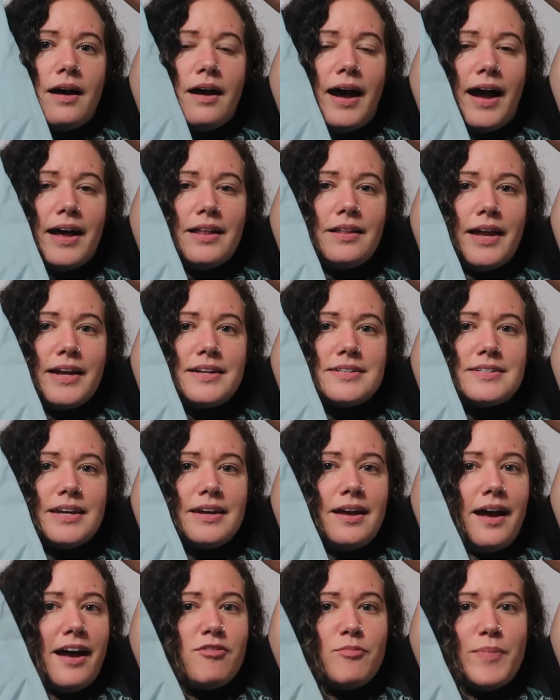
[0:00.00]
I liked
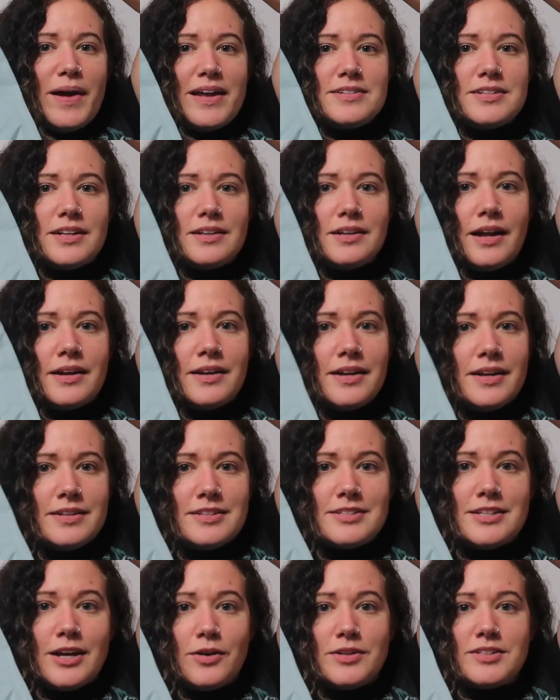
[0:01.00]
it. I've been to London,
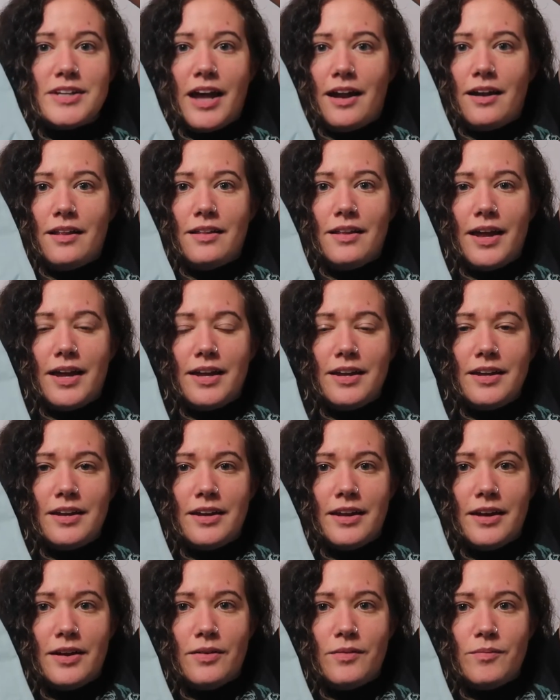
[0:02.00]
so it's kind of like, you
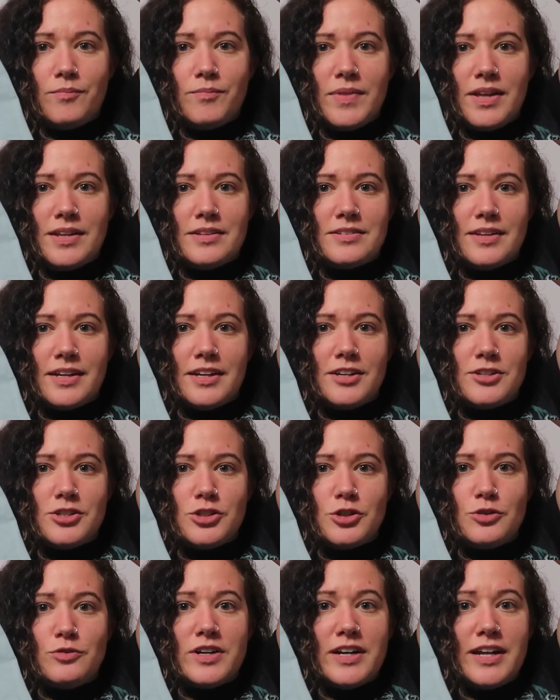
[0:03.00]
know, it's like a
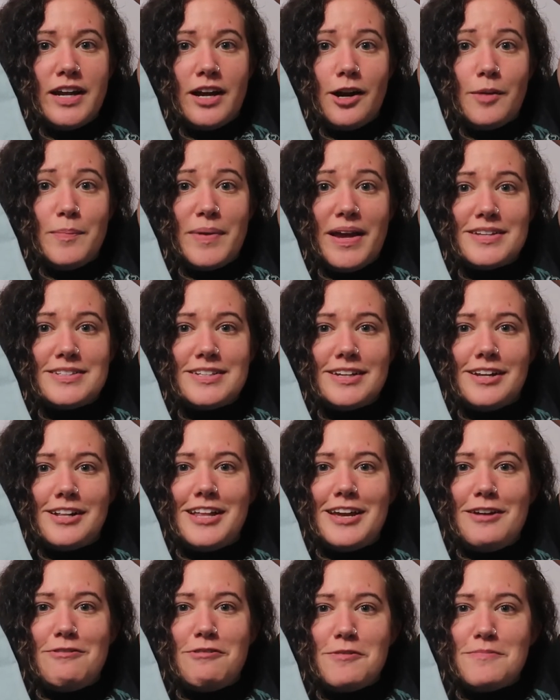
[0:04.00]
souvenir
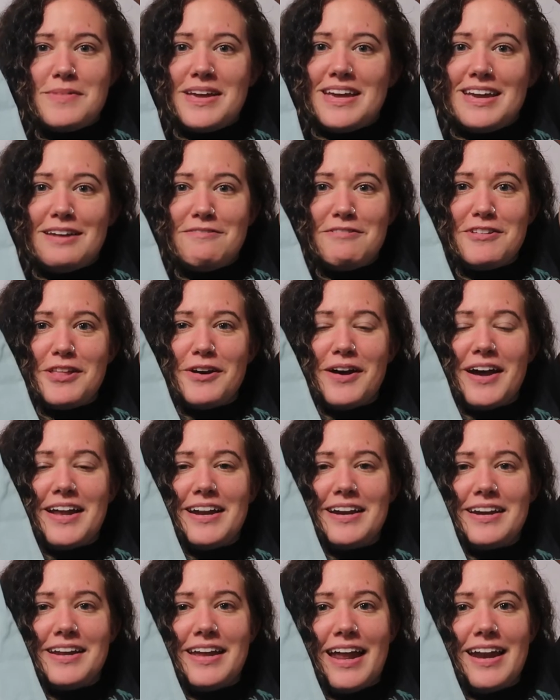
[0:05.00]
basically for me, even though I
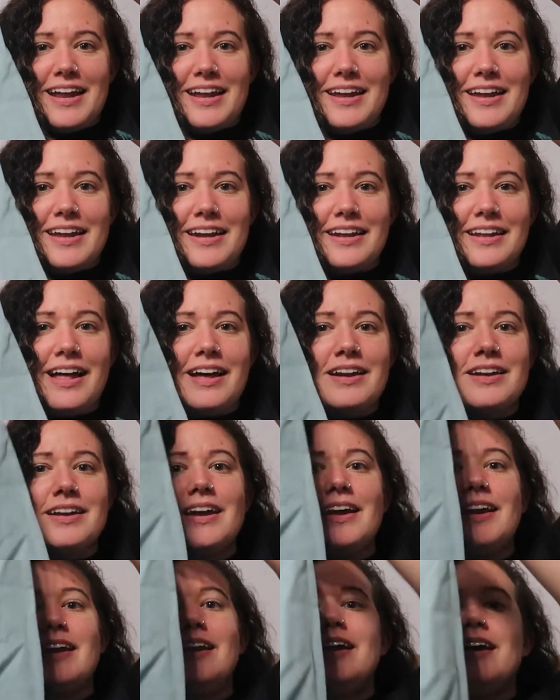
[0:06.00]
didn't get it in
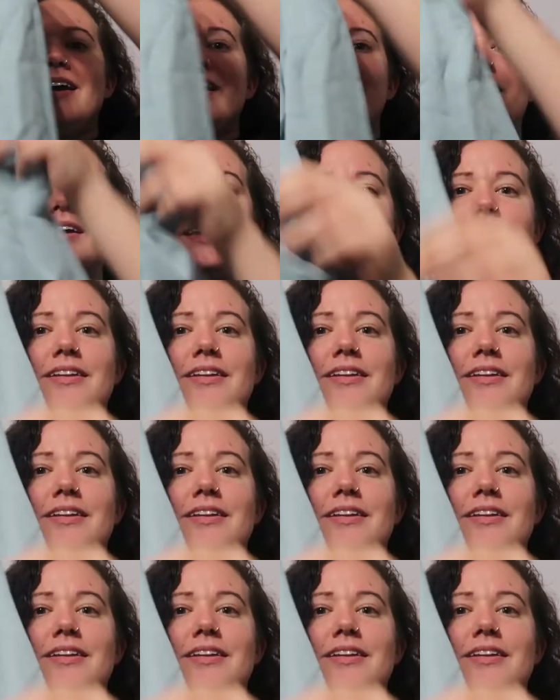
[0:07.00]
London. And